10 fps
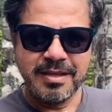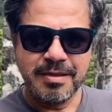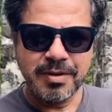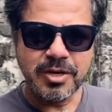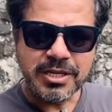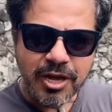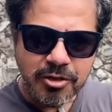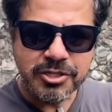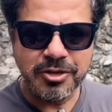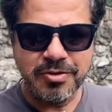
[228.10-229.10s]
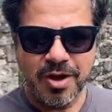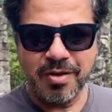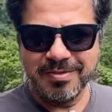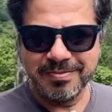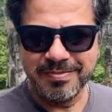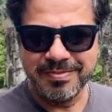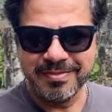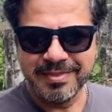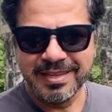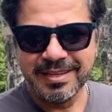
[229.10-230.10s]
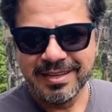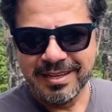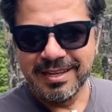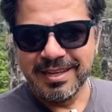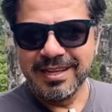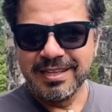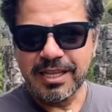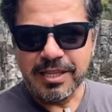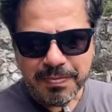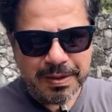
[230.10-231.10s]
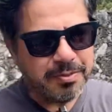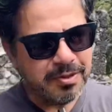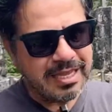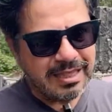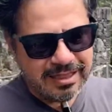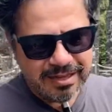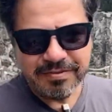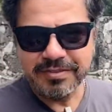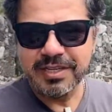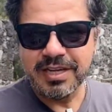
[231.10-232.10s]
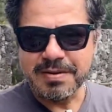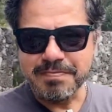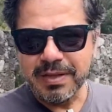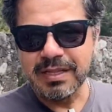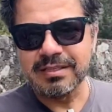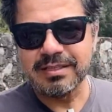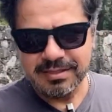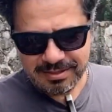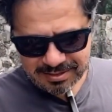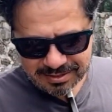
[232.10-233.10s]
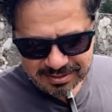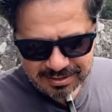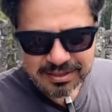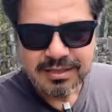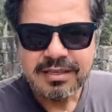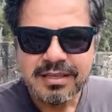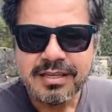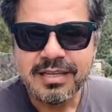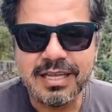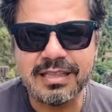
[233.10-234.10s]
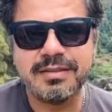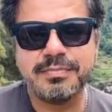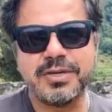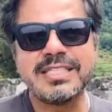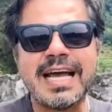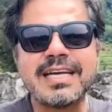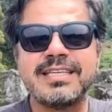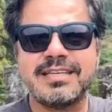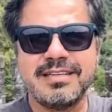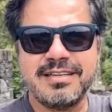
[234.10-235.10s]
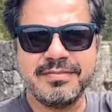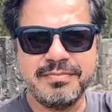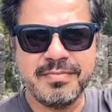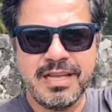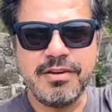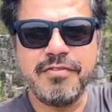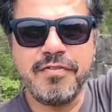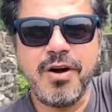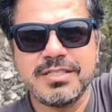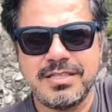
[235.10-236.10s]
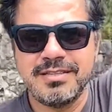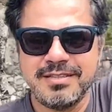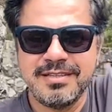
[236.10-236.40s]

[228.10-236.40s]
Because I also know that the people that lived and built and protected and fought,